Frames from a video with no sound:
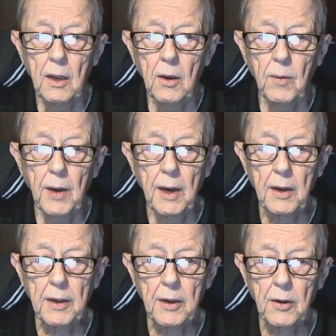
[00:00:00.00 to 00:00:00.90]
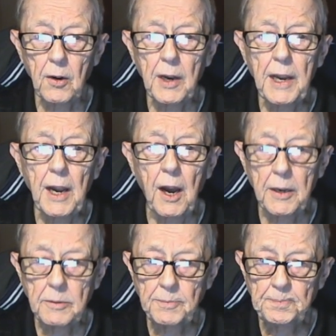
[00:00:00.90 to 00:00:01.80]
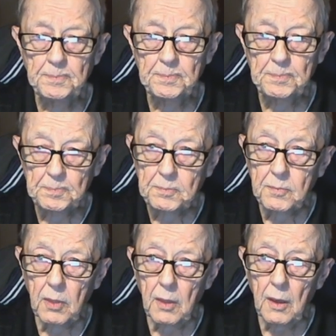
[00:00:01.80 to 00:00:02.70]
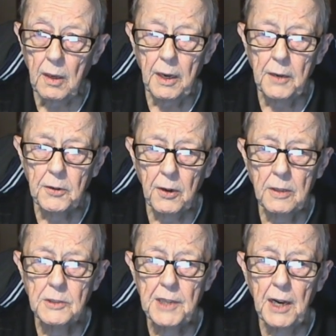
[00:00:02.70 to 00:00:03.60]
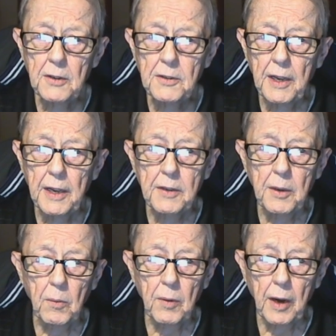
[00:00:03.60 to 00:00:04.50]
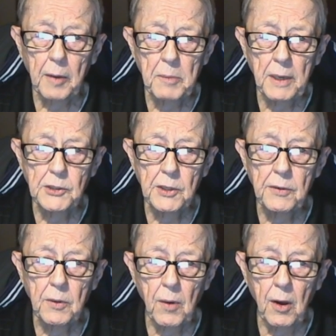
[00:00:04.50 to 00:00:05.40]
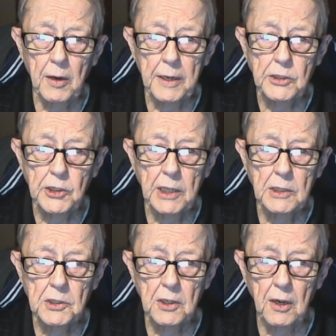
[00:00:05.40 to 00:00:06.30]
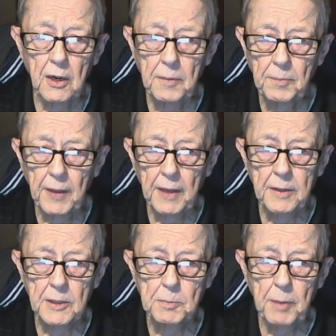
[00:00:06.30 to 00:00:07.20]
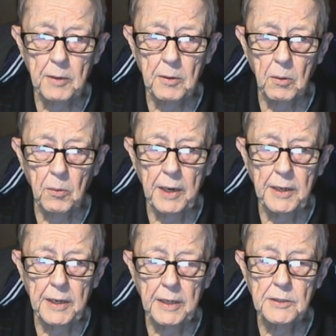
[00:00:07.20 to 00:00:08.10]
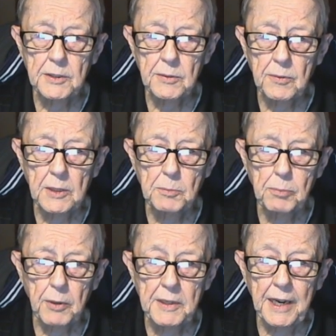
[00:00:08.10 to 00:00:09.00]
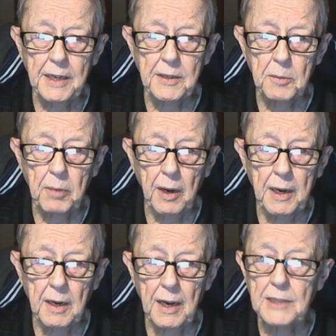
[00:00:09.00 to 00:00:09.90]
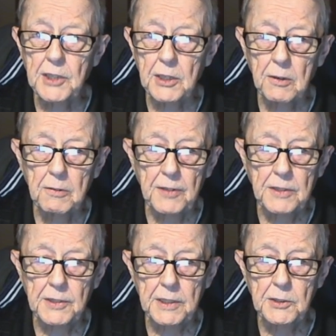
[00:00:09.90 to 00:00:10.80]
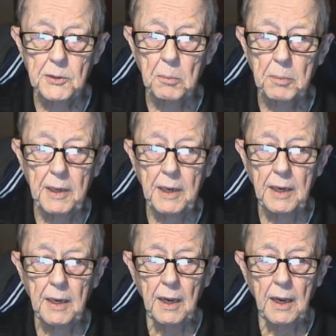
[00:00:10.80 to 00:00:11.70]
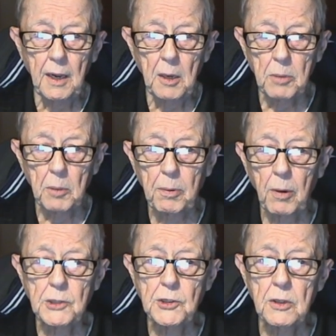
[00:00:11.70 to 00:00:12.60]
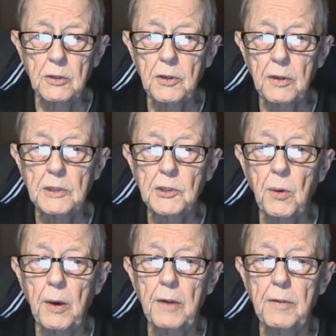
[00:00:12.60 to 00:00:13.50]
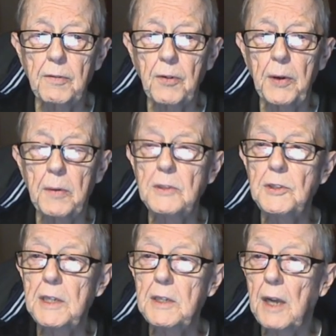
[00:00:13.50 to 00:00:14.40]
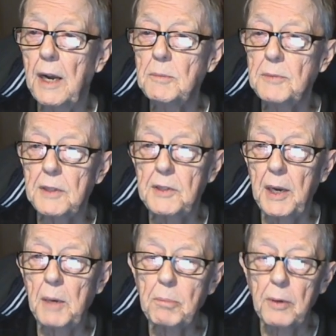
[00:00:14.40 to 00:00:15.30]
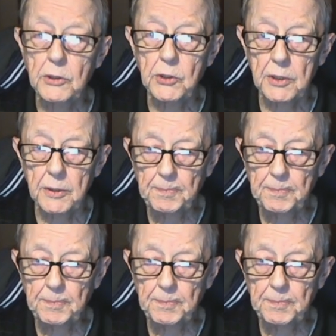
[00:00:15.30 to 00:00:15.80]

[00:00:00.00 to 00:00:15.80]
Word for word: Well, early on, it turns out that the, I mentioned the Rayleigh Jeans law, that the spectral radiance was predicted by classical physics to be proportional to the square of the frequency times the temperature.